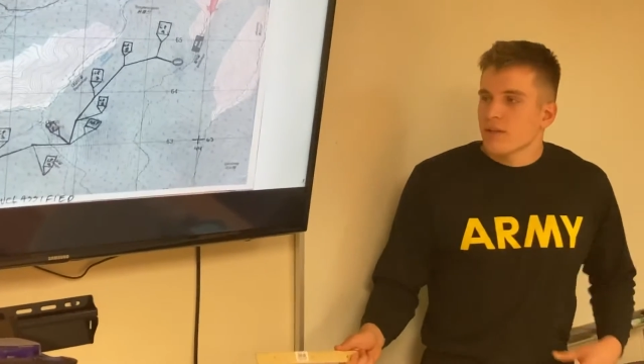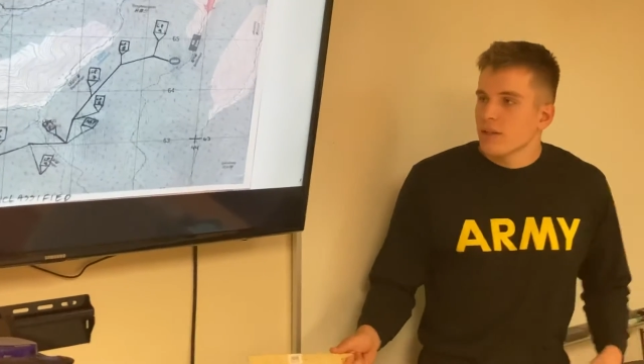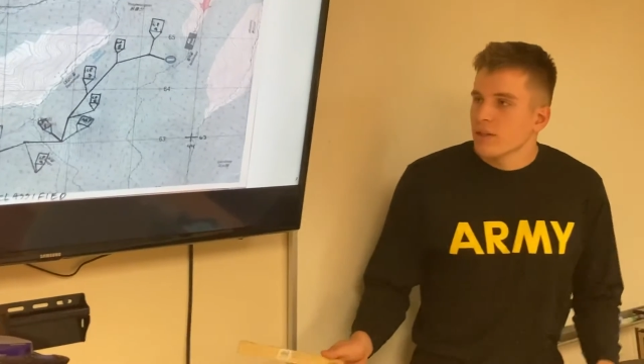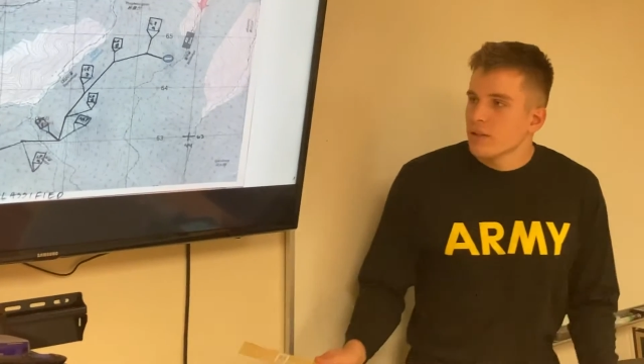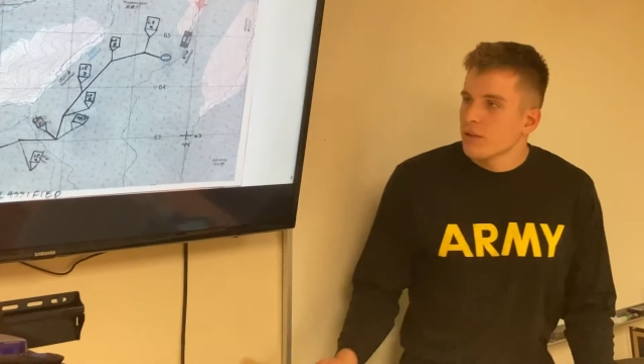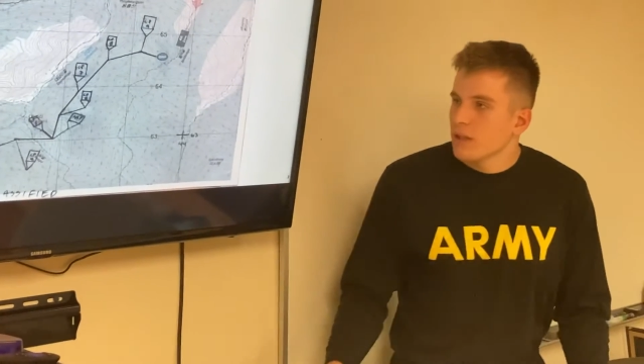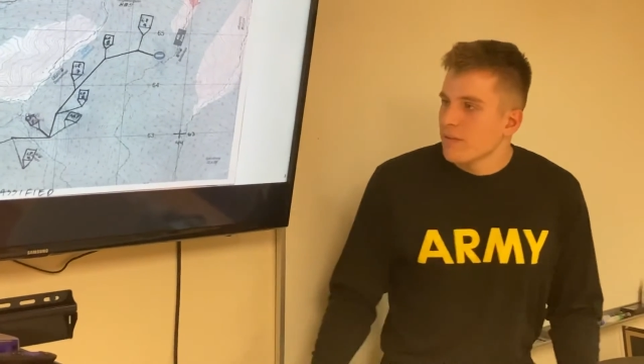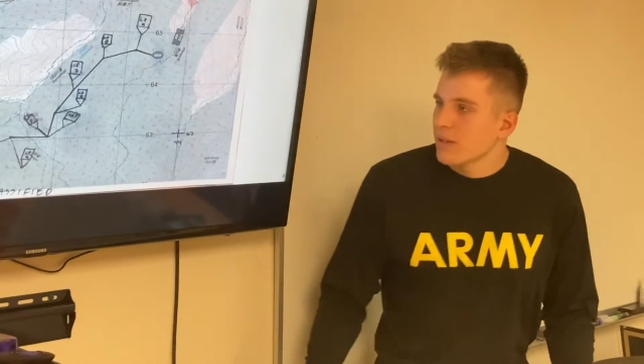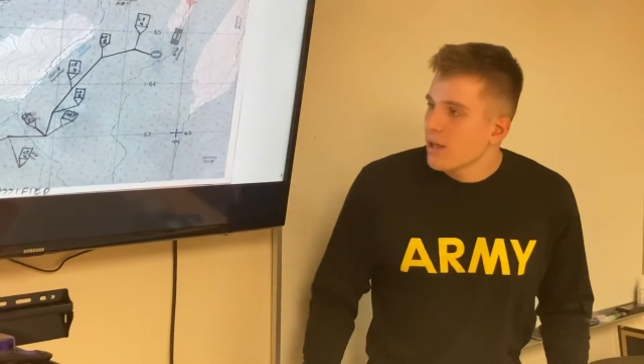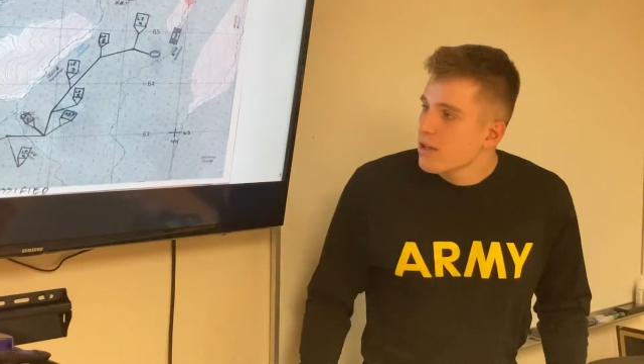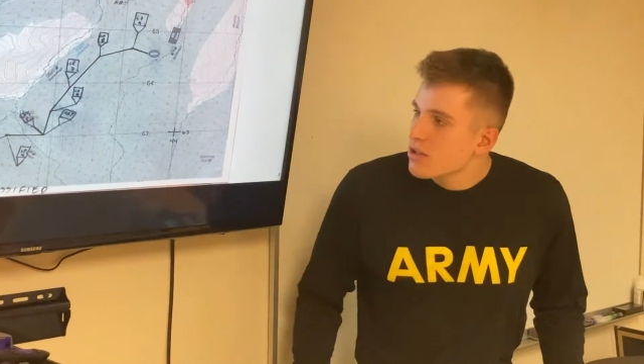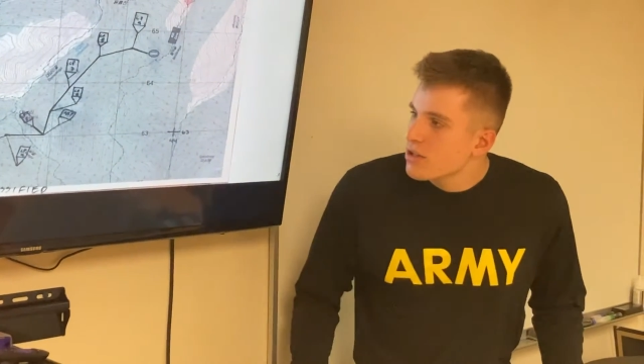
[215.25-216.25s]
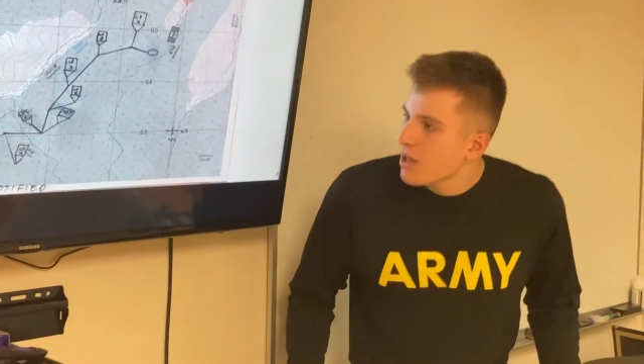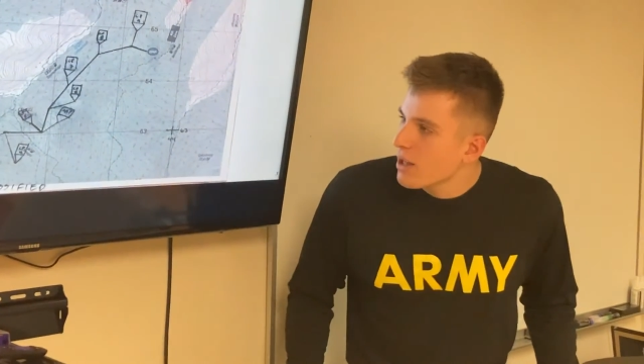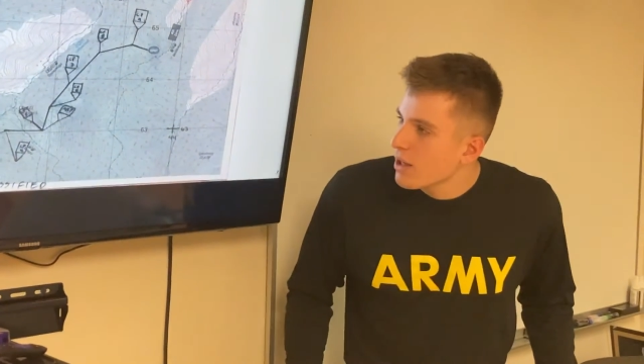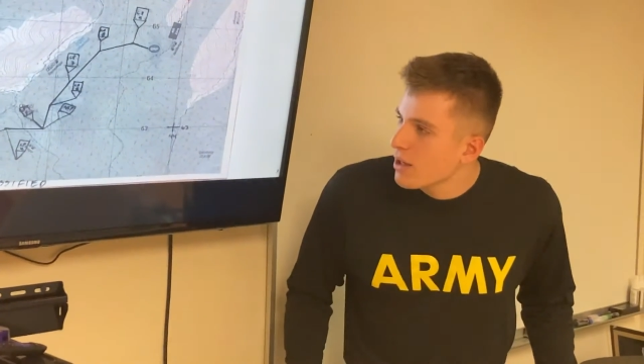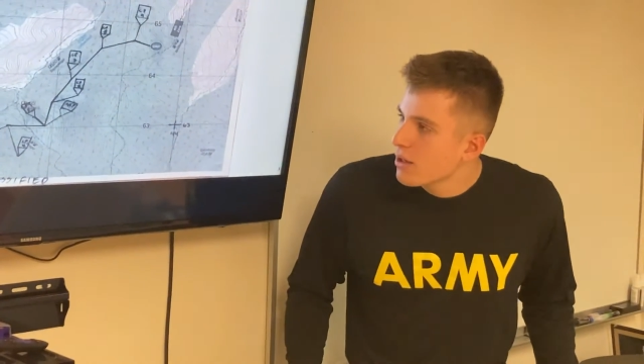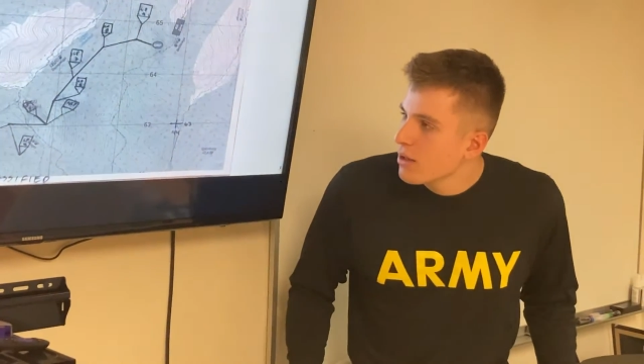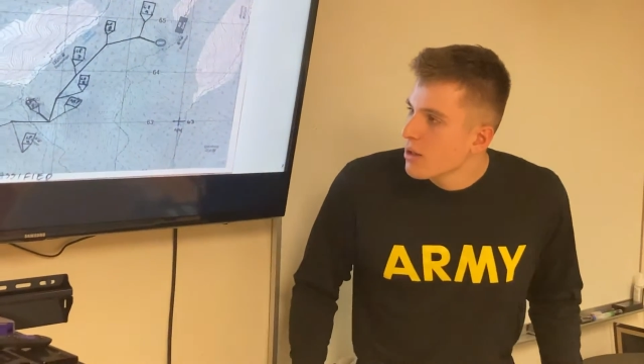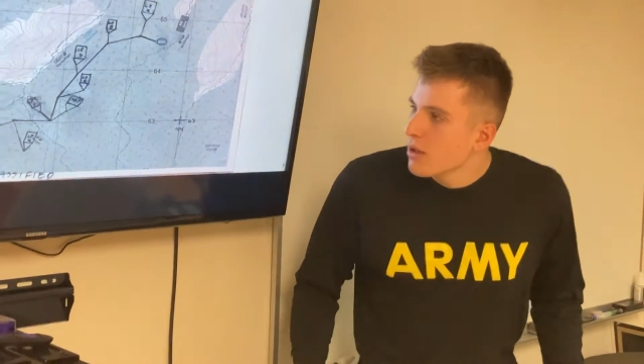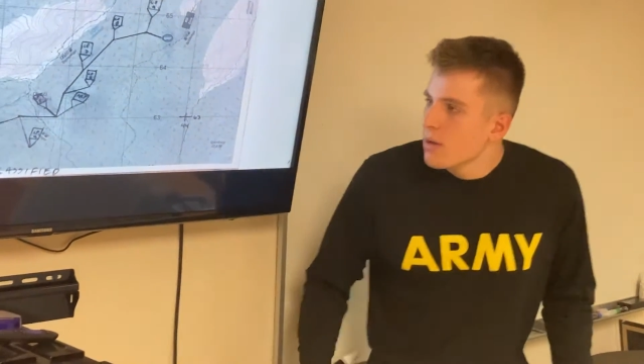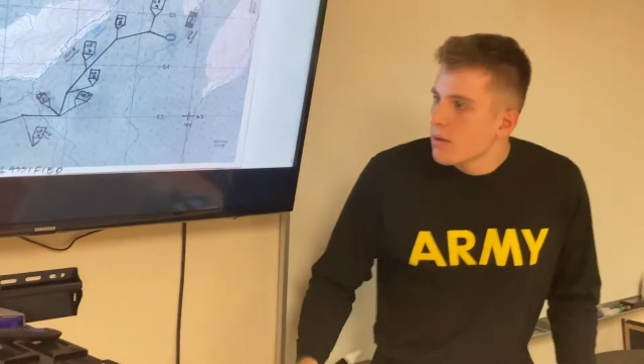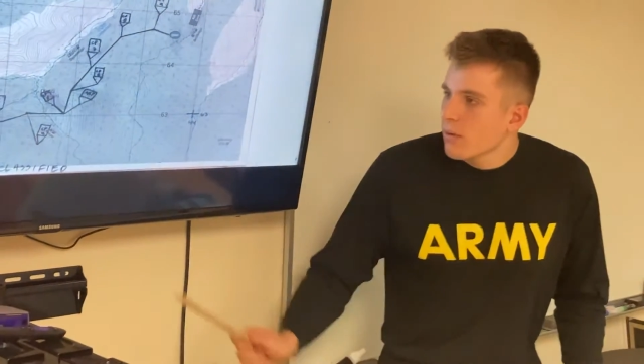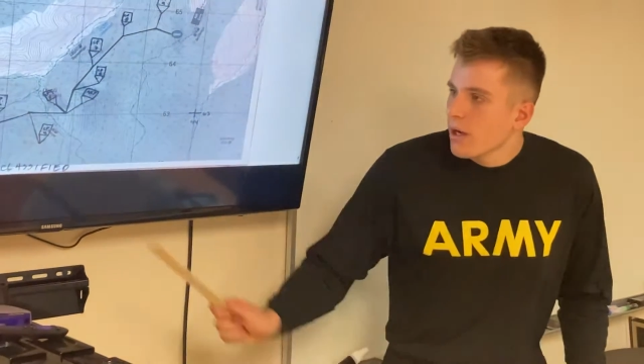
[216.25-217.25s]
a linear navigation aid,
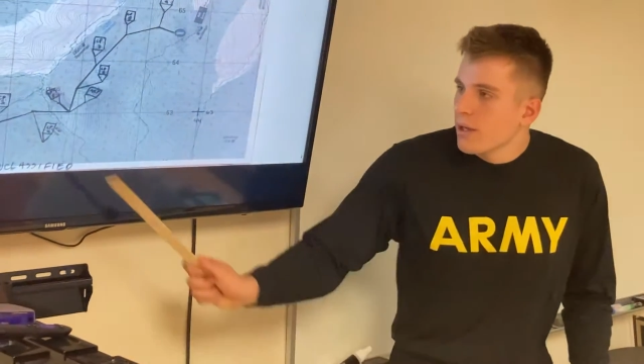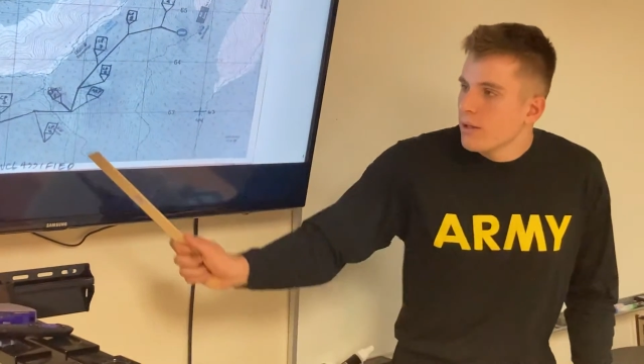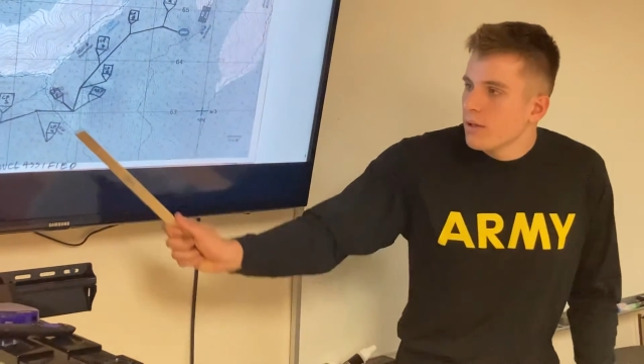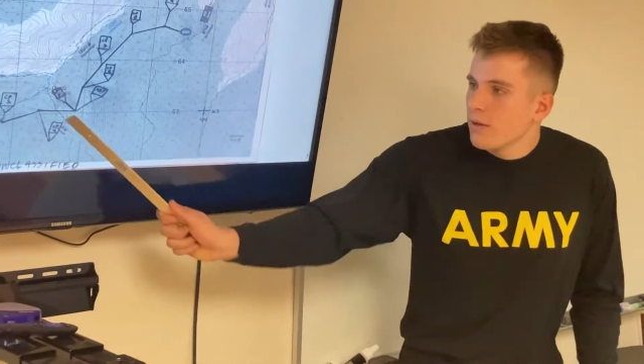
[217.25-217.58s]
right?